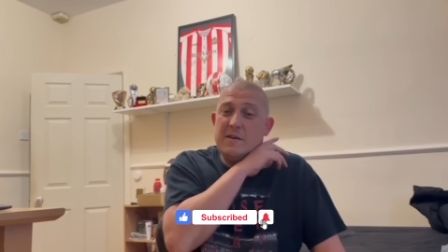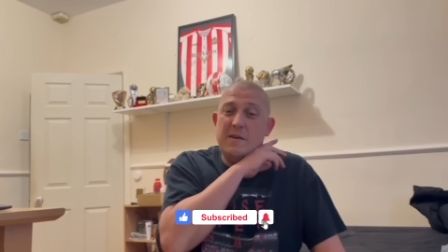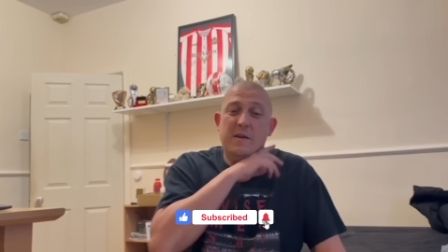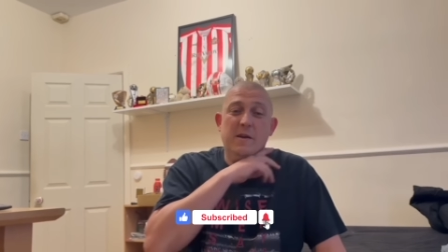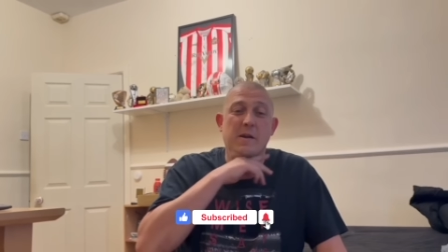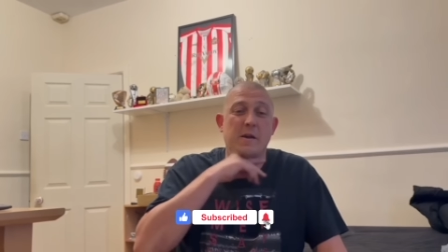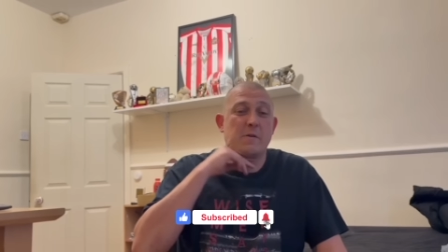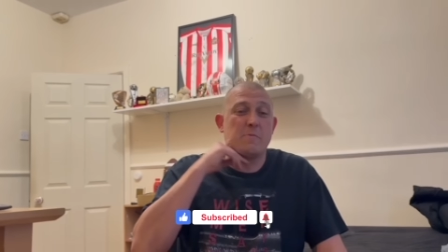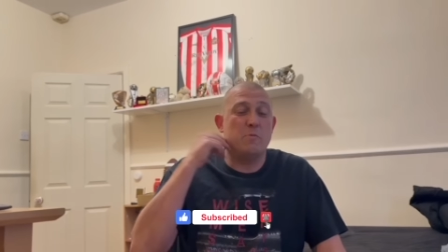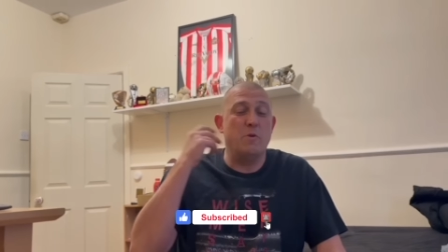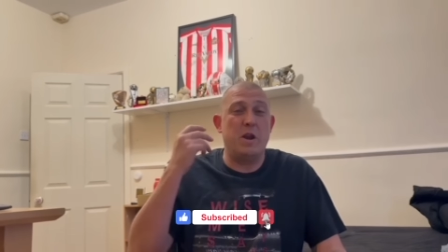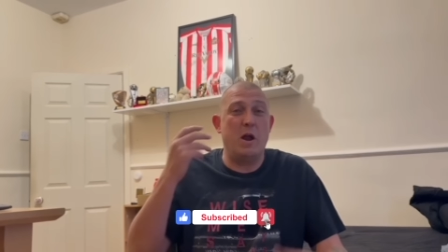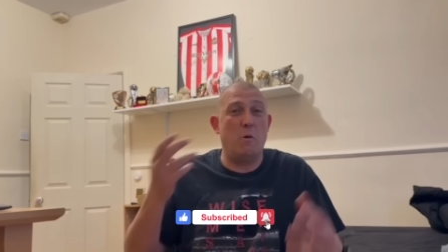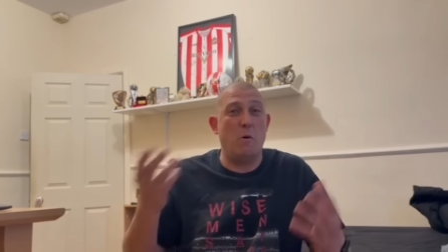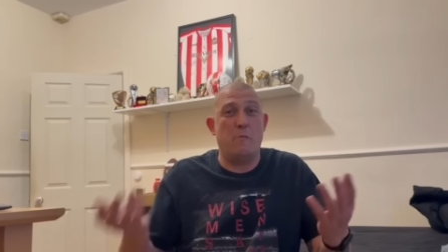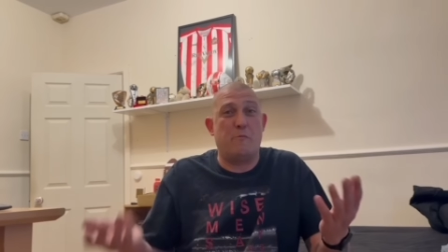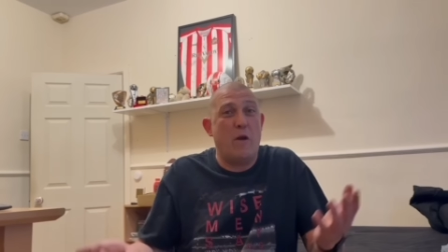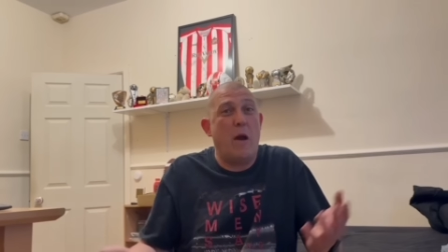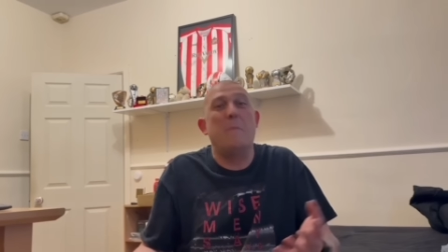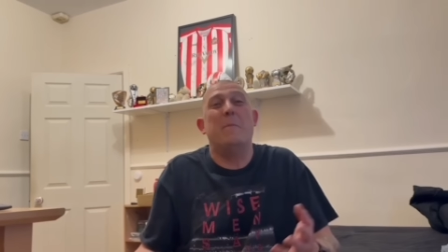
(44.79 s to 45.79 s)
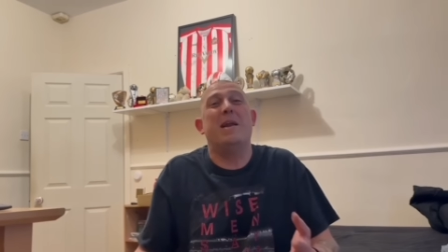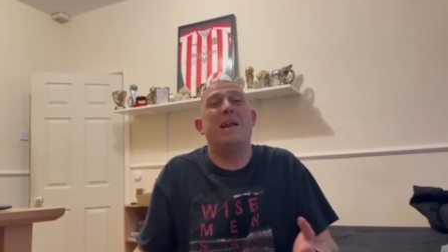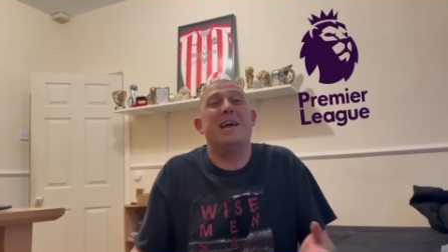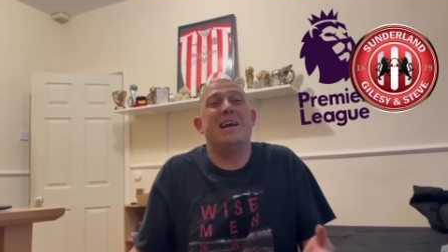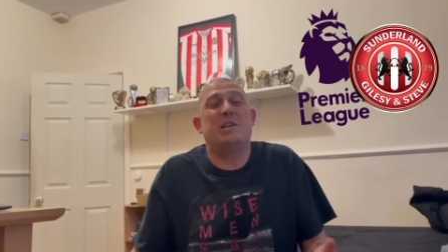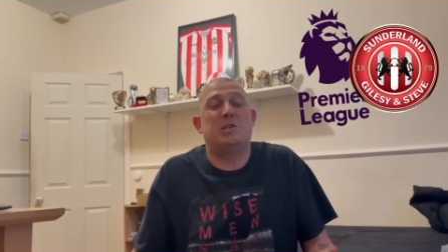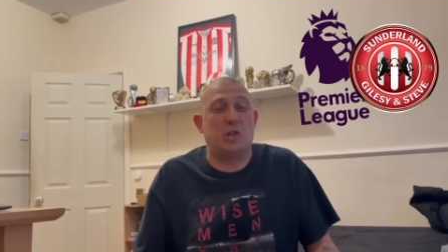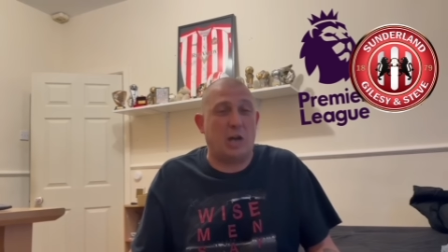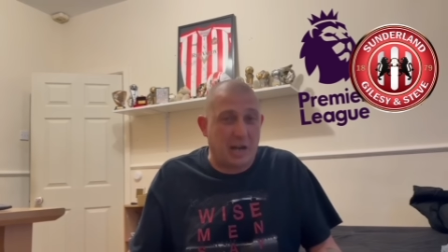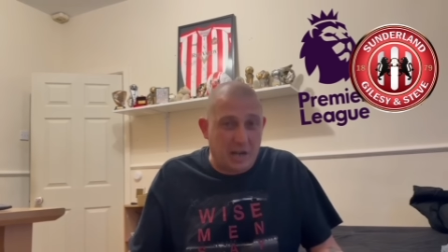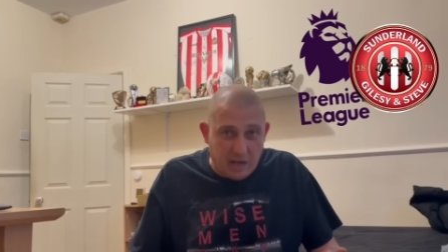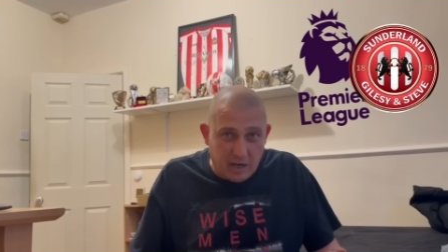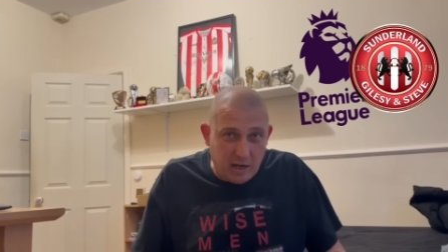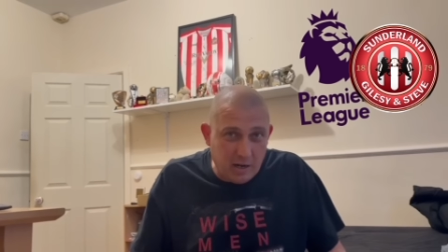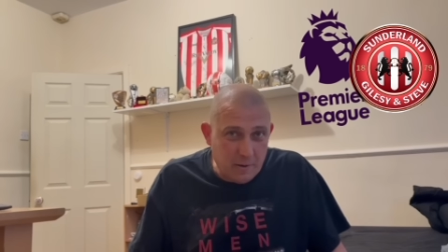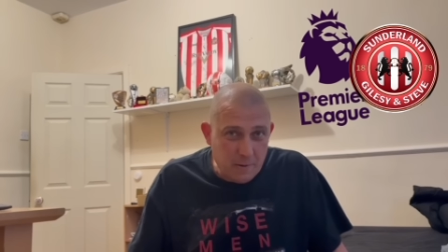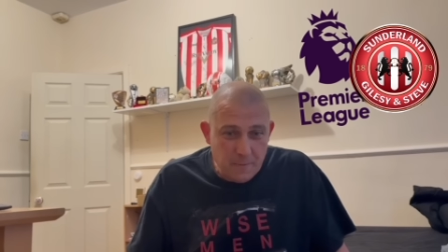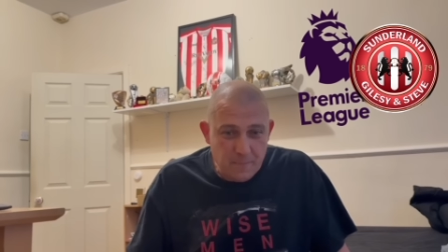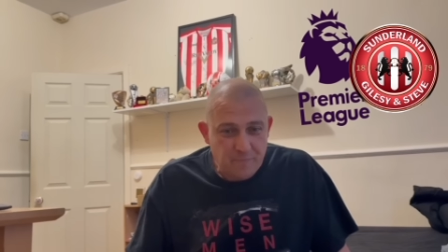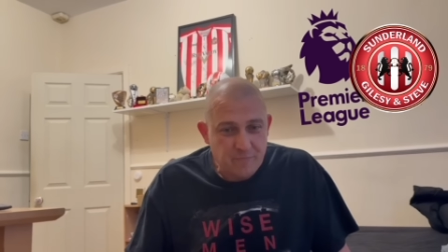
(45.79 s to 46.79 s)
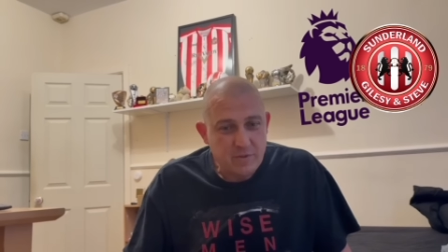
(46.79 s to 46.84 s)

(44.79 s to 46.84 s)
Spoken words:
We're now a Premier League channel,